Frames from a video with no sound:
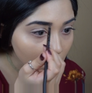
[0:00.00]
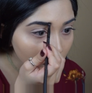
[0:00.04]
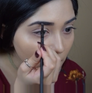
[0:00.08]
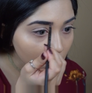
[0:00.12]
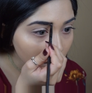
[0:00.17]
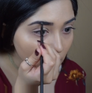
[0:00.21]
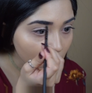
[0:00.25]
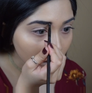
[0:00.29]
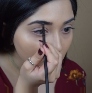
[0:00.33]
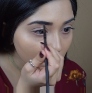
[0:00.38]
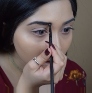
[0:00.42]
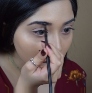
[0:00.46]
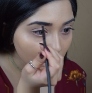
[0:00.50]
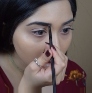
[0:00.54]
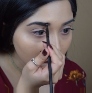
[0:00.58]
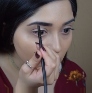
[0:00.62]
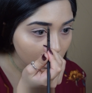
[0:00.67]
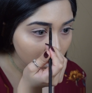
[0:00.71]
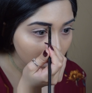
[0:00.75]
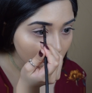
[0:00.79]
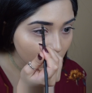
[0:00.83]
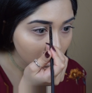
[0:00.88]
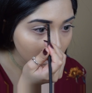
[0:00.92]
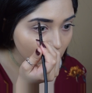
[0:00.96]
create a very
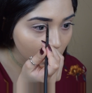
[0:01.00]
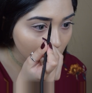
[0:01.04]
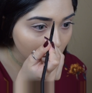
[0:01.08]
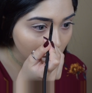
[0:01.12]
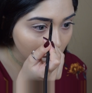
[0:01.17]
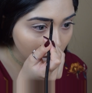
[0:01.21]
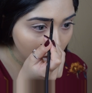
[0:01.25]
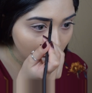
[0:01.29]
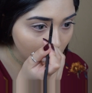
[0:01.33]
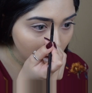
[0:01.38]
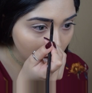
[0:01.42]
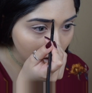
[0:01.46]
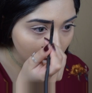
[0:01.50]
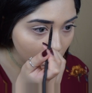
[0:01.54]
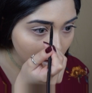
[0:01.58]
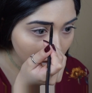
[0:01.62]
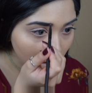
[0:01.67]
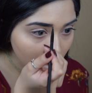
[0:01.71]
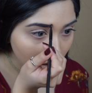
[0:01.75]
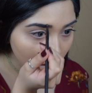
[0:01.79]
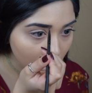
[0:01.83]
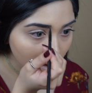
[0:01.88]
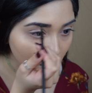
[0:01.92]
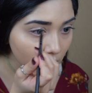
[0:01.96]
natural inward
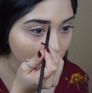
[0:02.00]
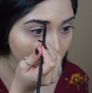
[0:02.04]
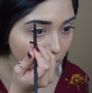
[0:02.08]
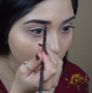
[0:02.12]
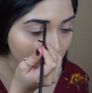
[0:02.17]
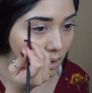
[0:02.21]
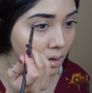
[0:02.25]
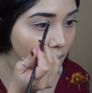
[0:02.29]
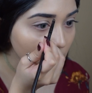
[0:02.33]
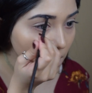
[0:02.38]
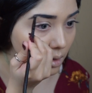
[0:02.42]
fade look.